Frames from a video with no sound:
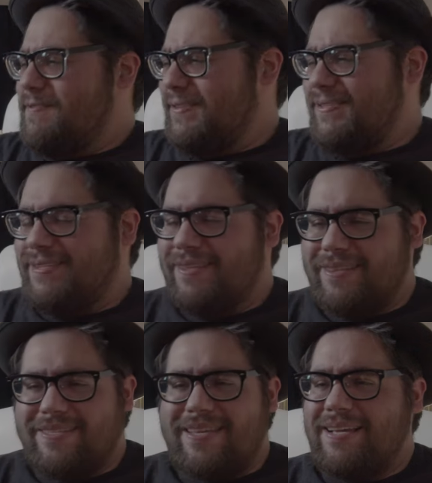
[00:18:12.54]

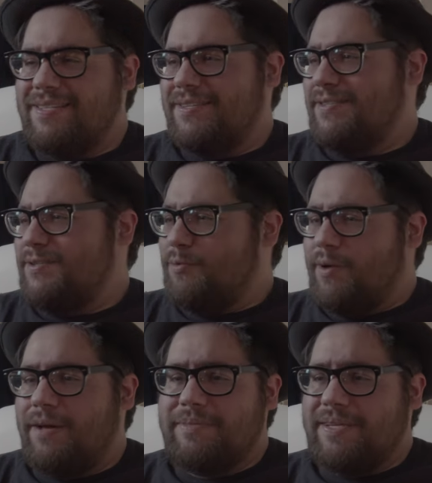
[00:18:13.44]
Synthesizers,
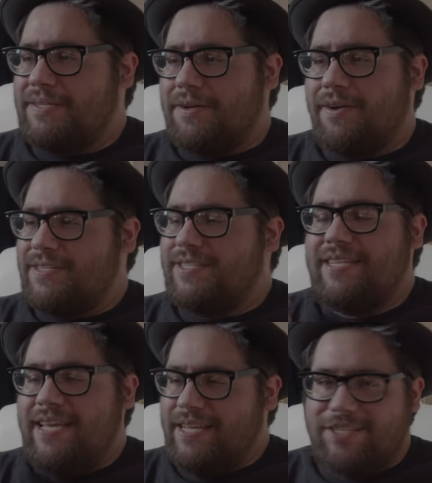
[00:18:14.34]
drums, guitars
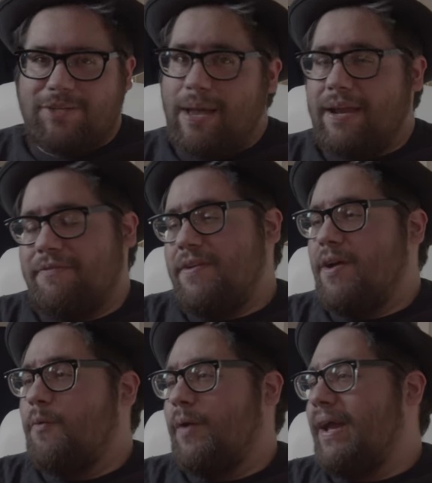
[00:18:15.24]
just hit you out of
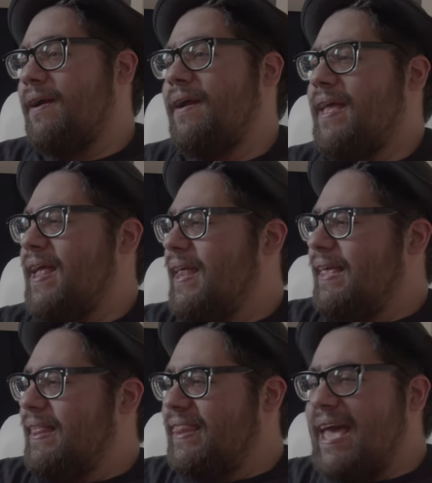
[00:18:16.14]
nowhere.
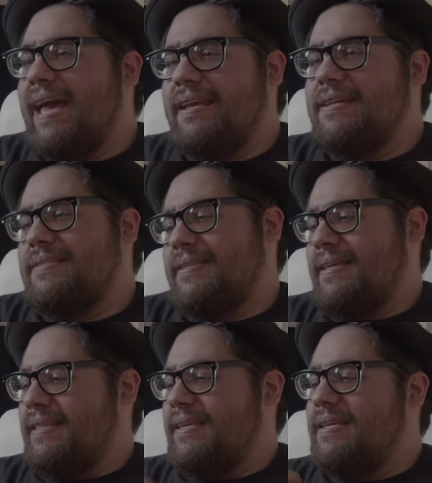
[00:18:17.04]
That
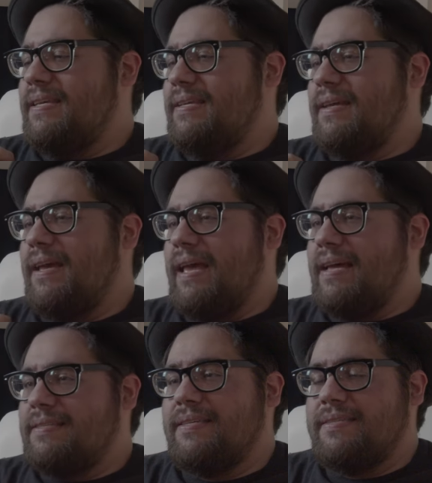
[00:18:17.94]
is the
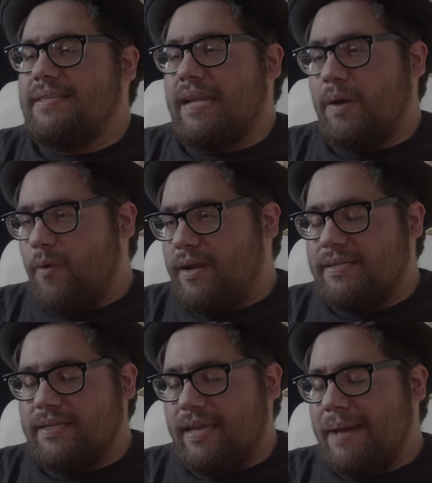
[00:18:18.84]
essence that I
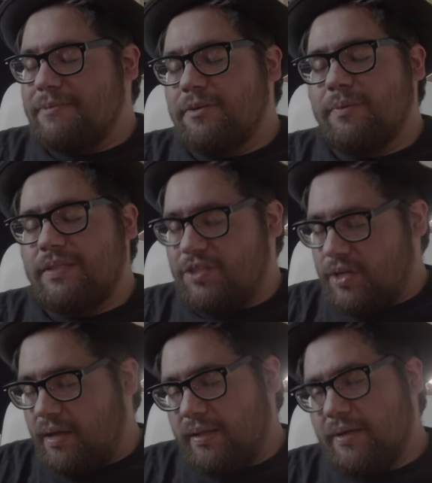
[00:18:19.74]
wanted to capture with
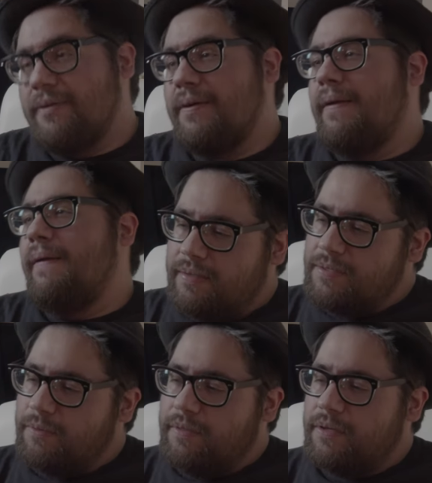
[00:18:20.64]
Giallo.
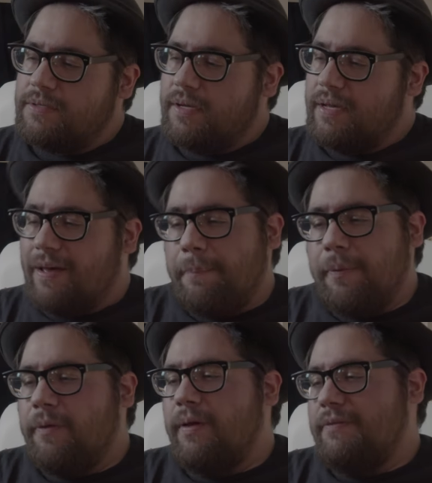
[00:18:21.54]
So there's a
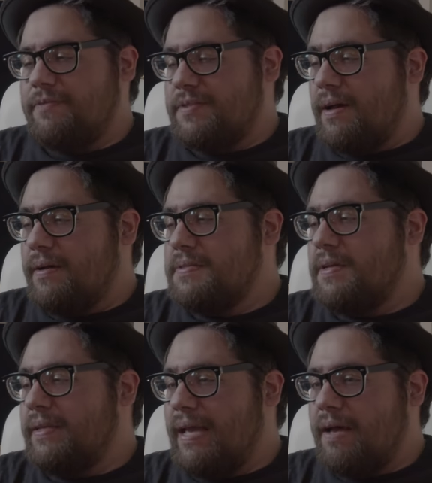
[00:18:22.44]
couple of songs
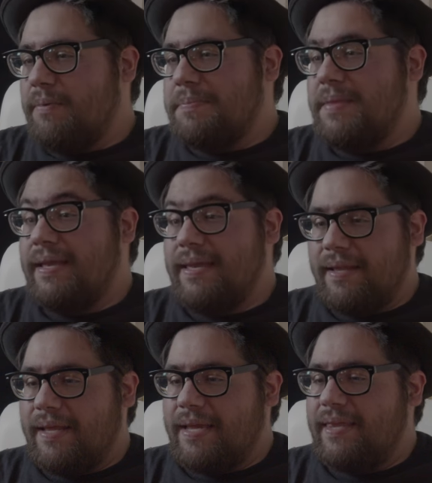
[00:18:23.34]
on the album that
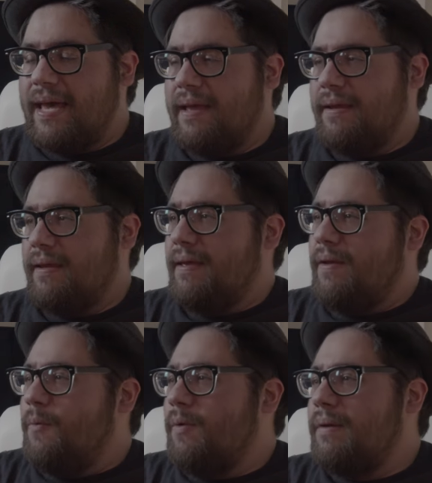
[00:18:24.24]
get like that.
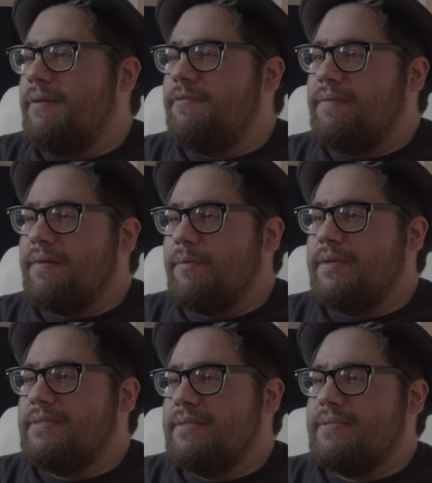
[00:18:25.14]
One of my favorite
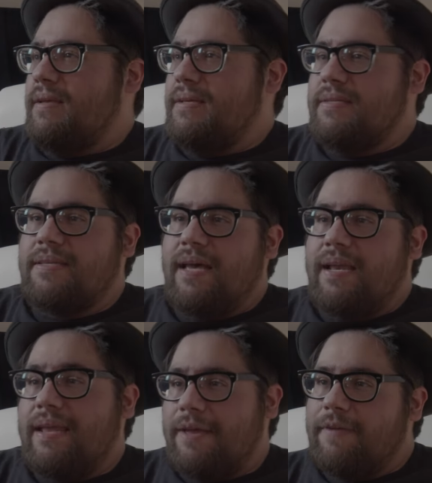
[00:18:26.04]
ones is is
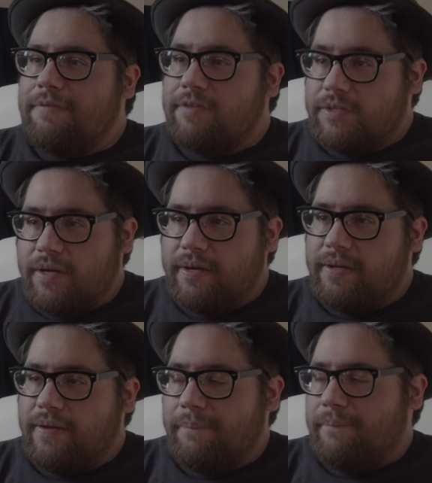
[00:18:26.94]
uh, Knife After Dark.